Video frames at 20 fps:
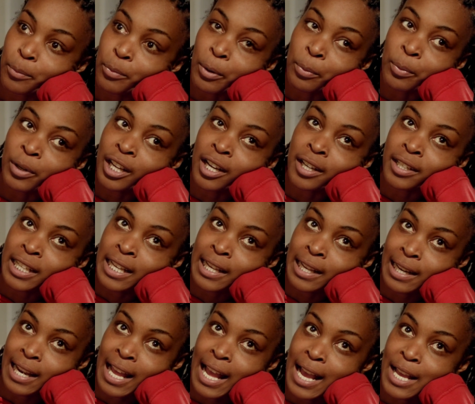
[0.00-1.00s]
What we're learning
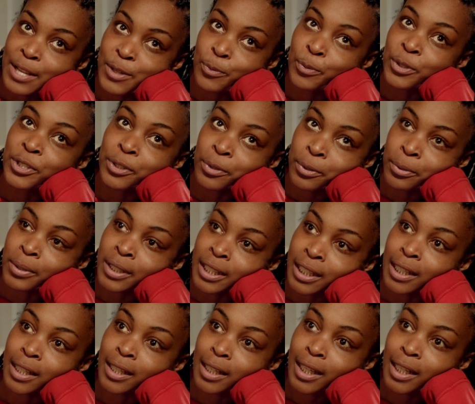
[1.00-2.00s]
in class, we're doing
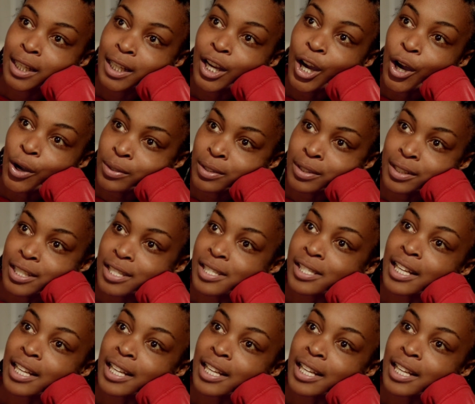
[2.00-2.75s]
it on the